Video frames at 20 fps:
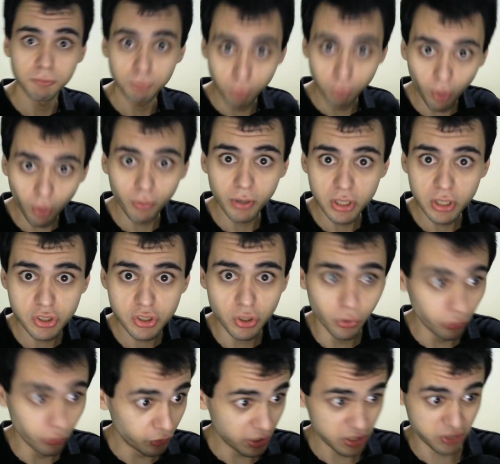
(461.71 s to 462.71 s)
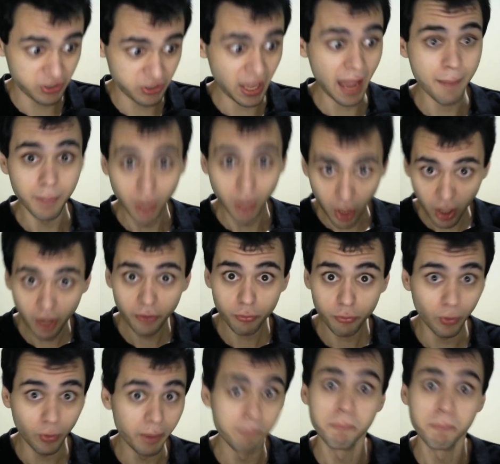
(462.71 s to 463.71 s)
forests on this damn earth
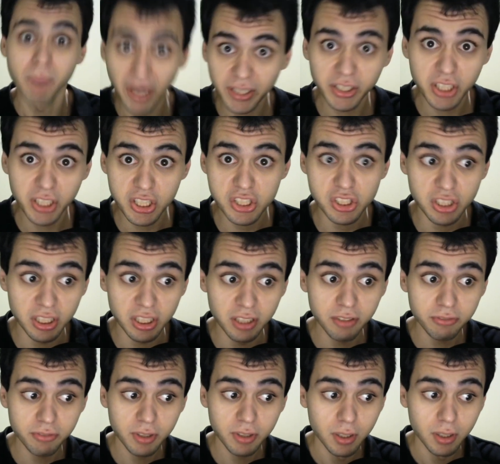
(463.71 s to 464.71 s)
where monkeys live